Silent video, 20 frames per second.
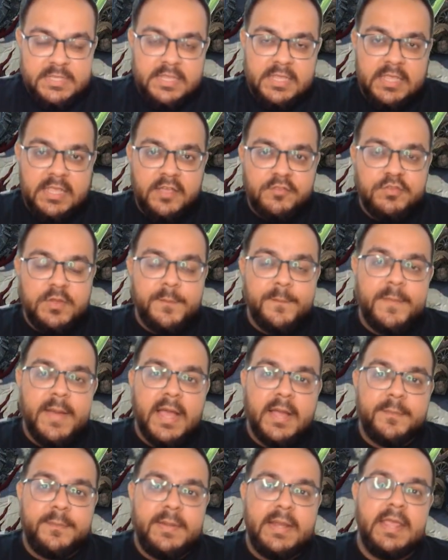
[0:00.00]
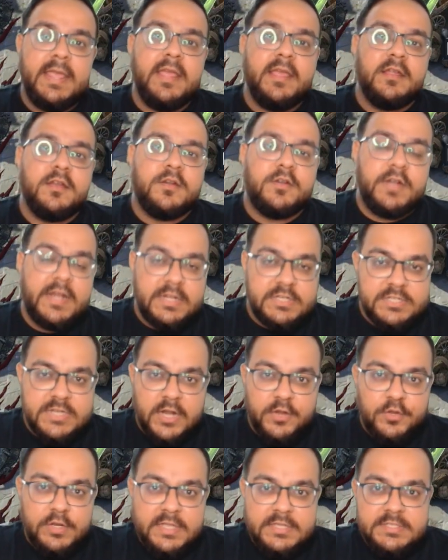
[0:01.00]
here, we're back playing Raid
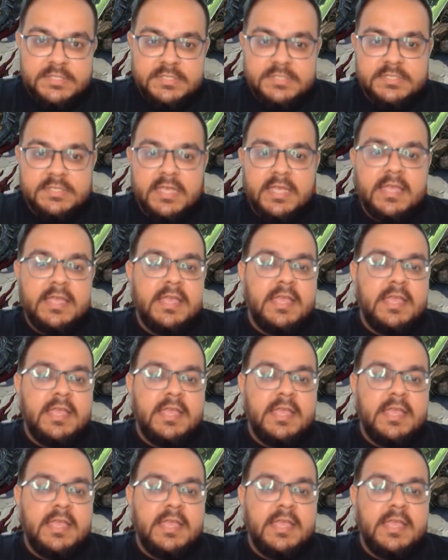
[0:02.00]
Shadow Legends.